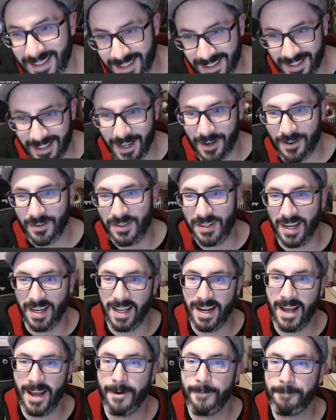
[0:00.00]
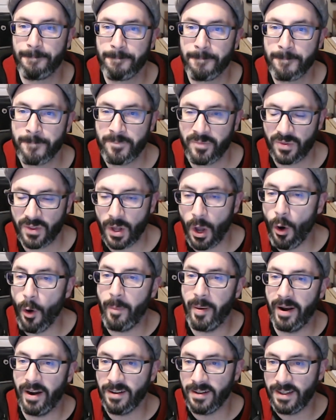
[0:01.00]
Go check it out. Oh,
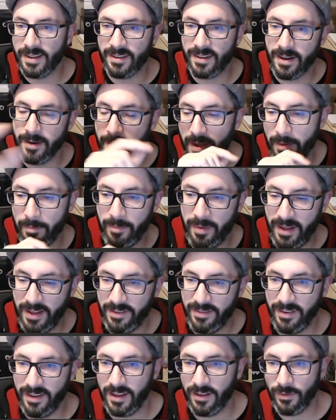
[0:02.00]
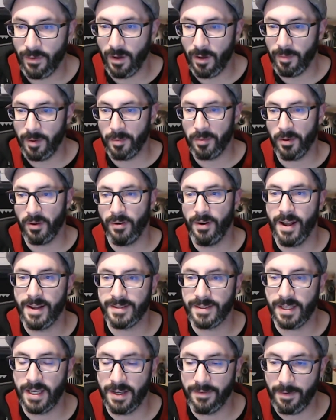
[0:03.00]
apparently it's going to be on PC as well. People are
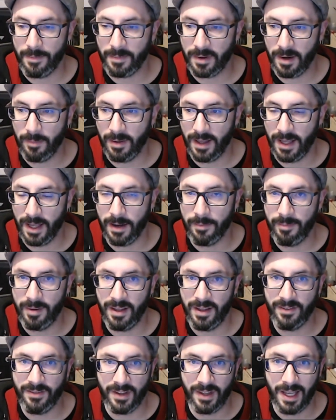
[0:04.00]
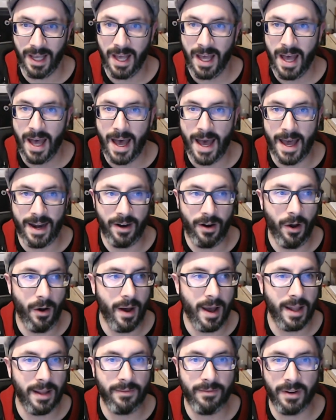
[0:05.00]
asking if I'm going to play on PC. I don't know.
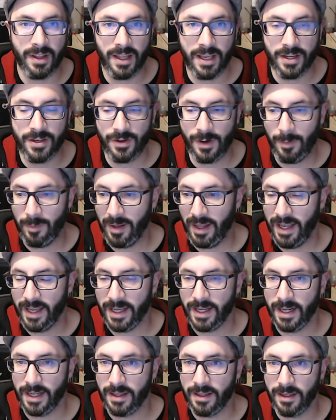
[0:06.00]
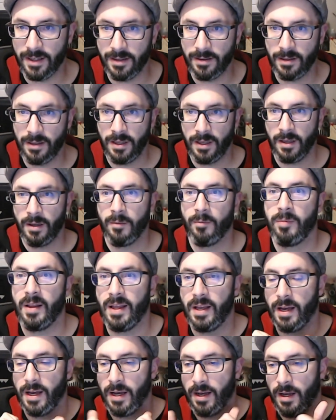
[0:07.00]
I really enjoyed playing it on the
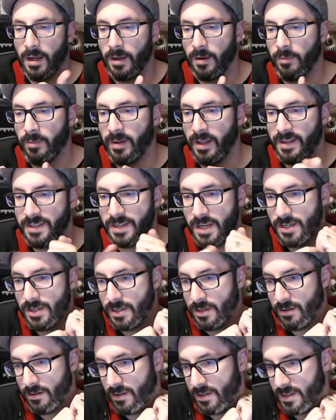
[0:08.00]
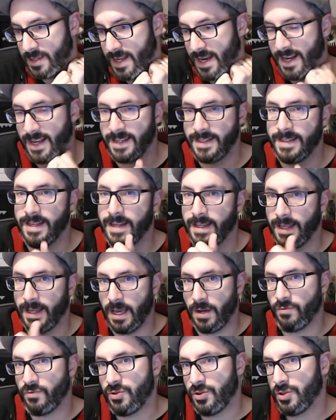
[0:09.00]
PlayStation, because then I can sit on the
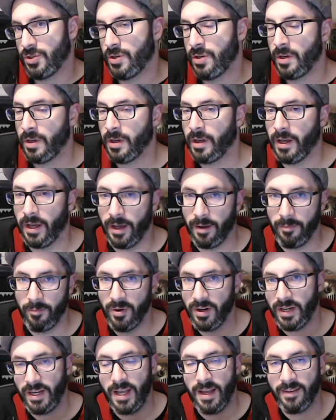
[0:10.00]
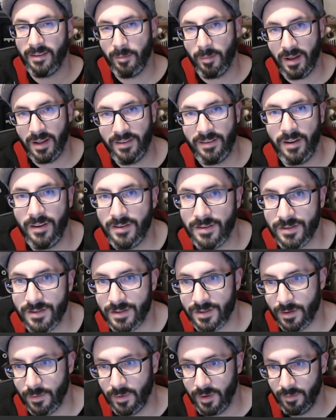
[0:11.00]
couch. Brittany has a PlayStation,
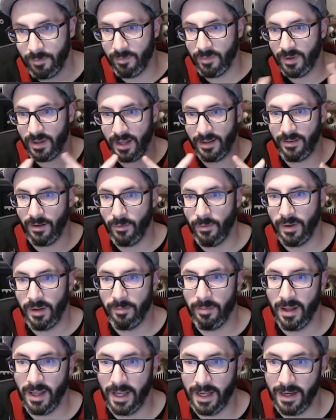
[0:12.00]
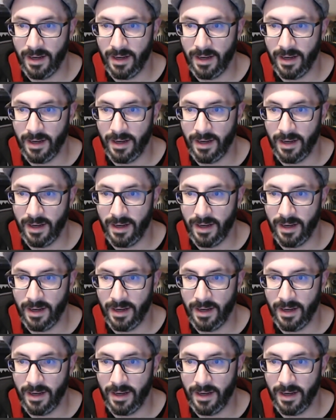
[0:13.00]
so that's how we played.